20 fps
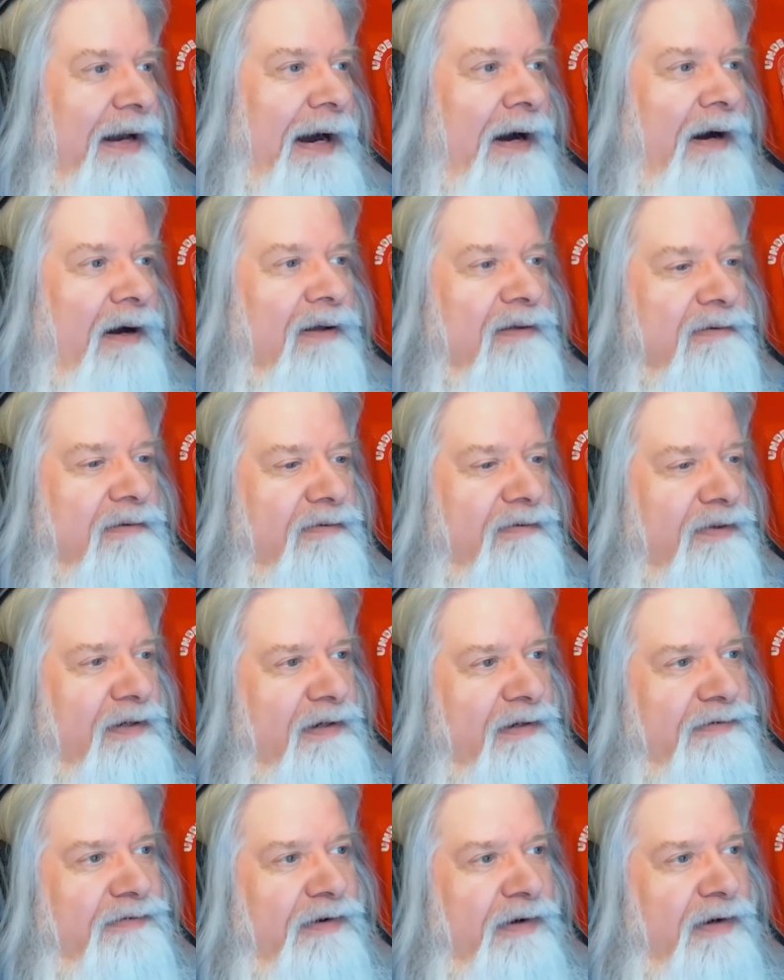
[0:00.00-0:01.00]
Now, the
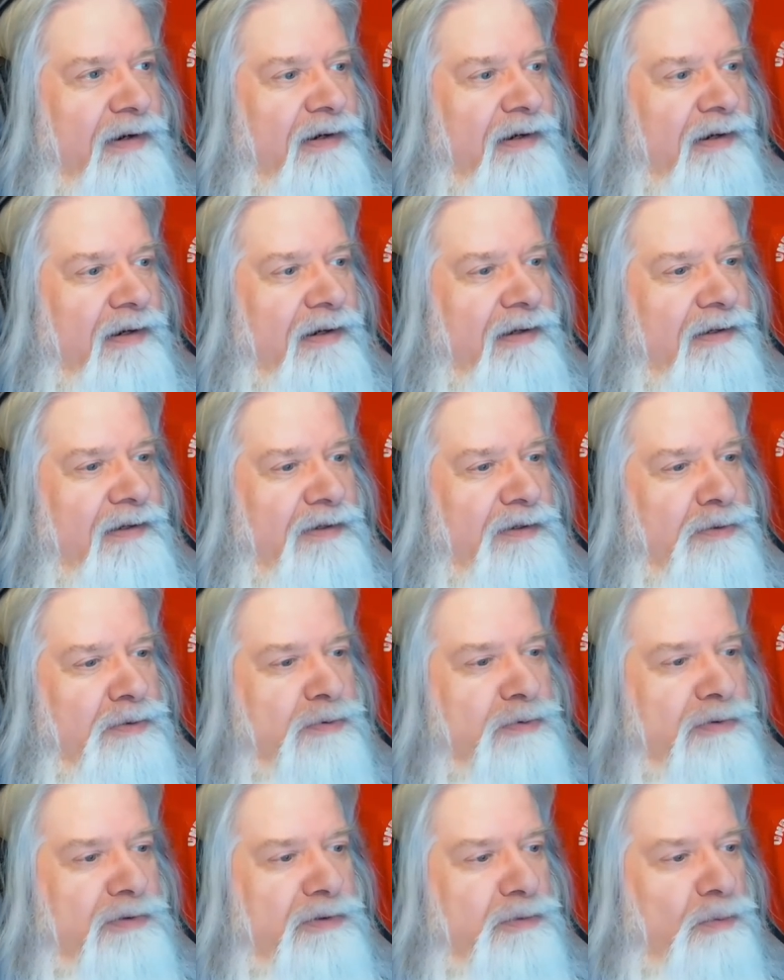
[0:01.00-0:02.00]
thing is,
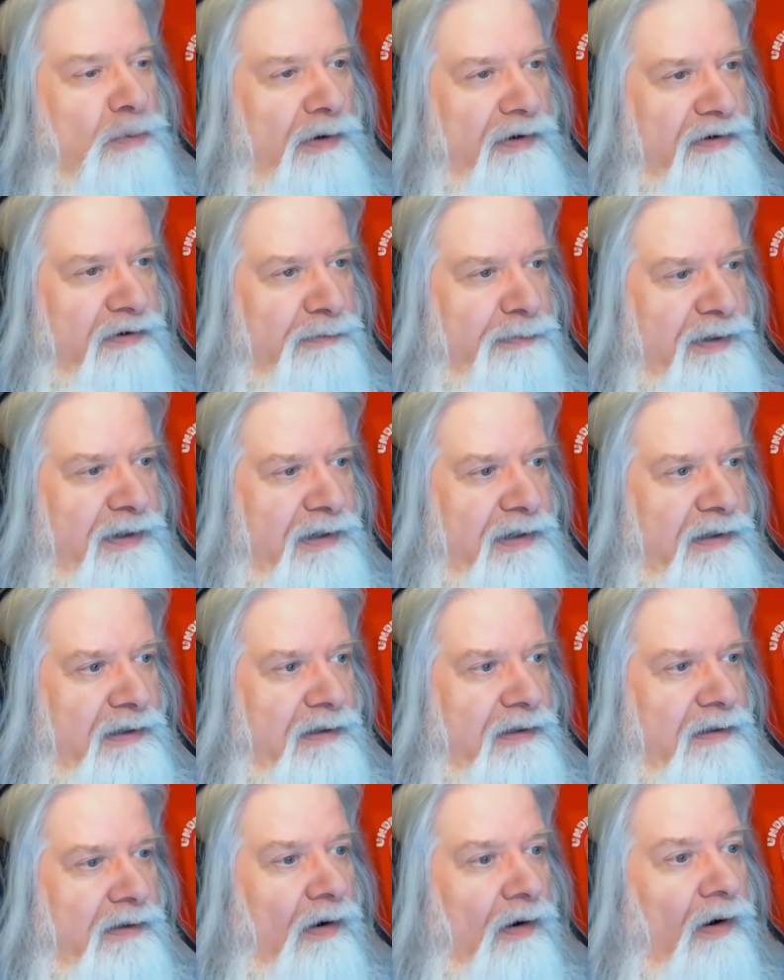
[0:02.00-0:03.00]
you want to be
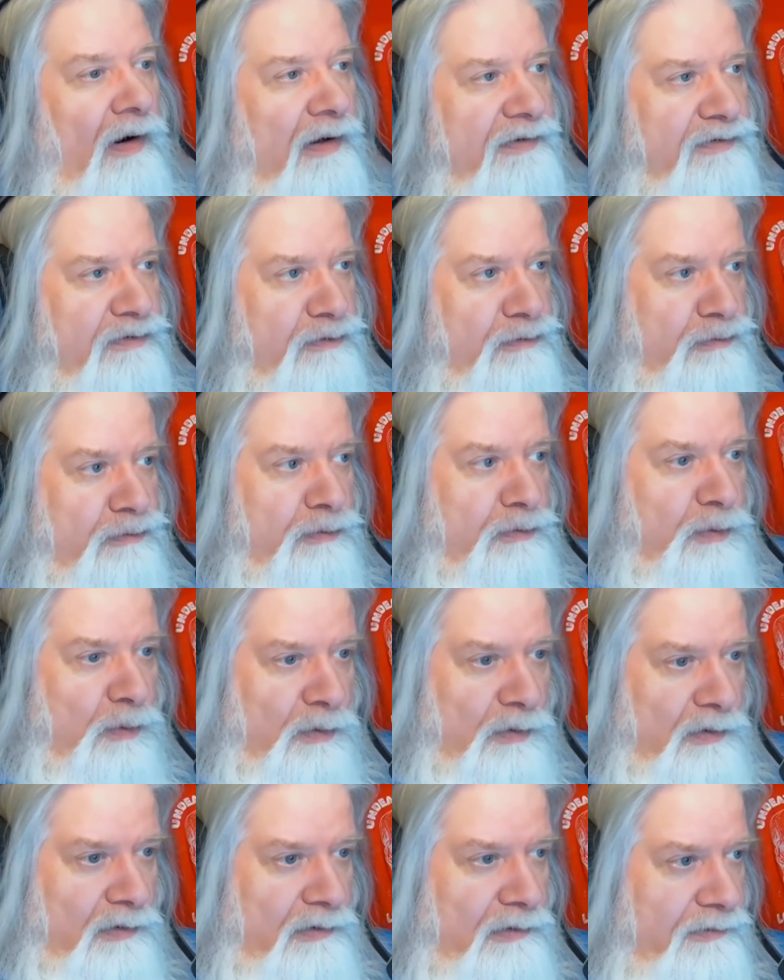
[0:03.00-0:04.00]
not
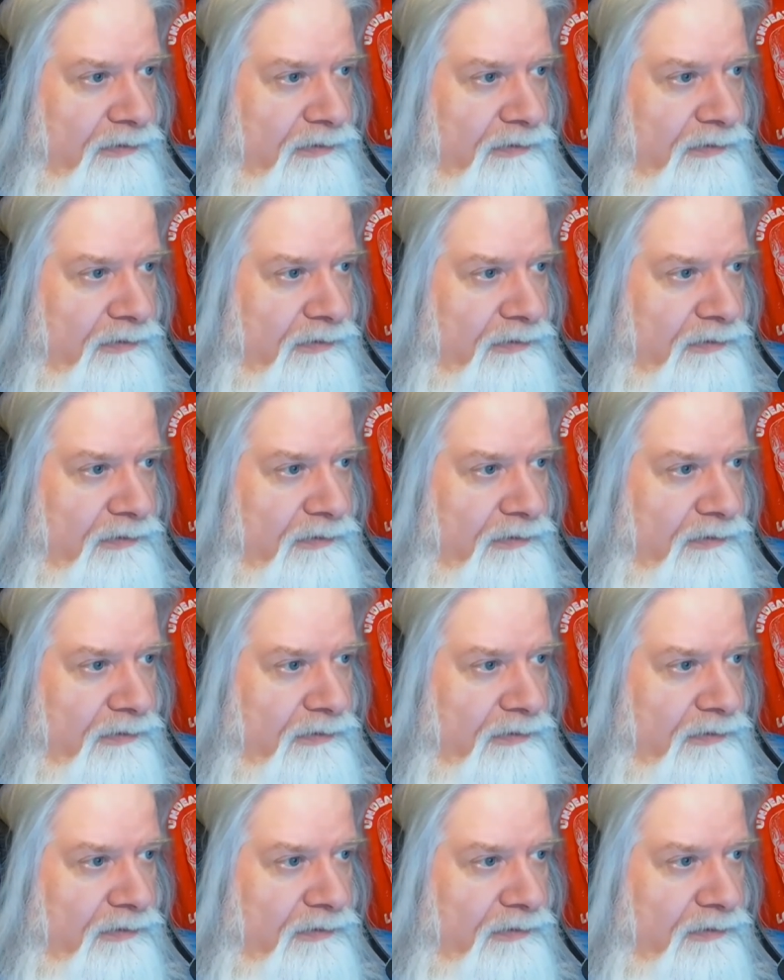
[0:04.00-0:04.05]
cruel